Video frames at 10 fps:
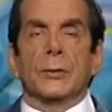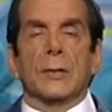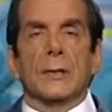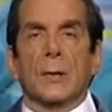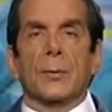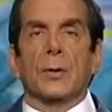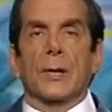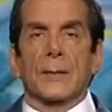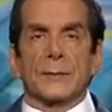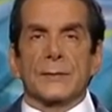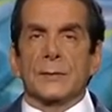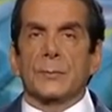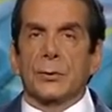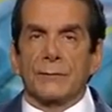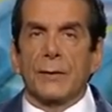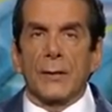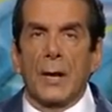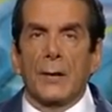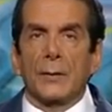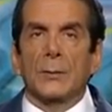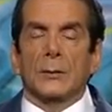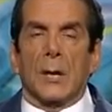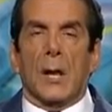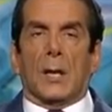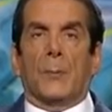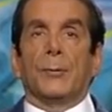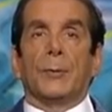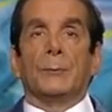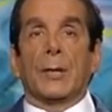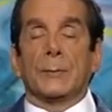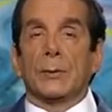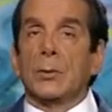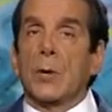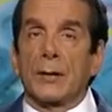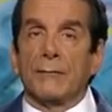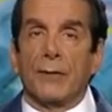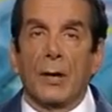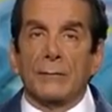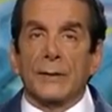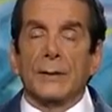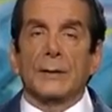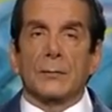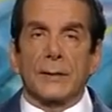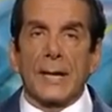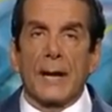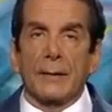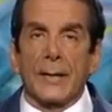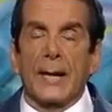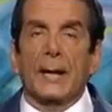surely there are programs in support, very honorable people who are involved in it, who carry it